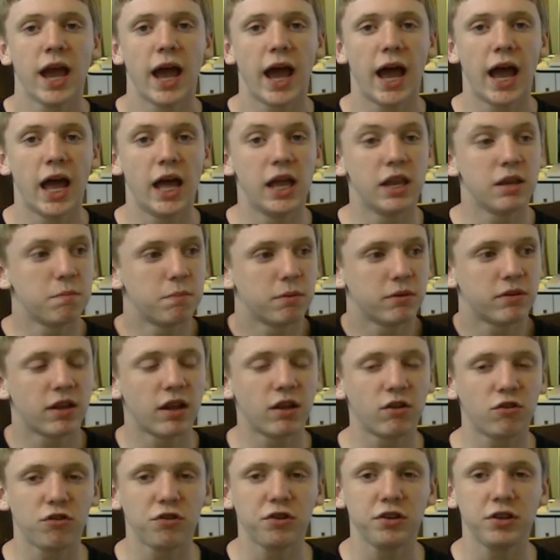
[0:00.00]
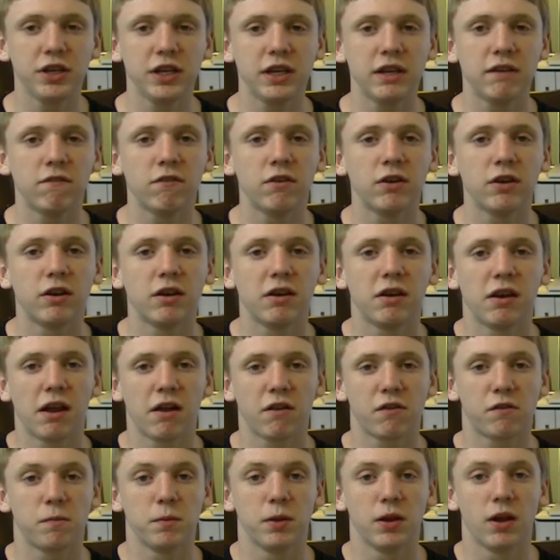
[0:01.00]
and potentially even an
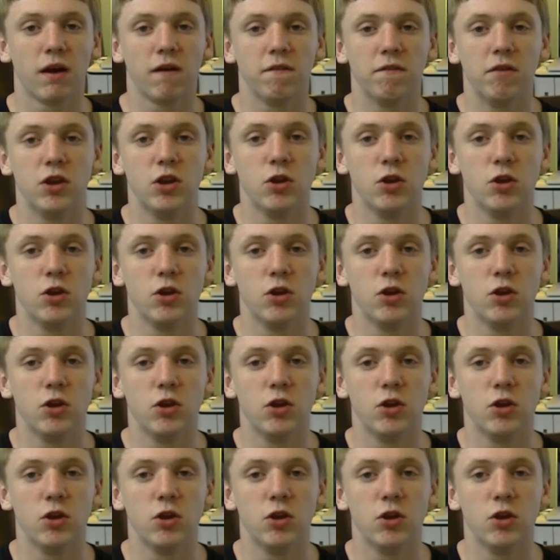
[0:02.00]
announcement of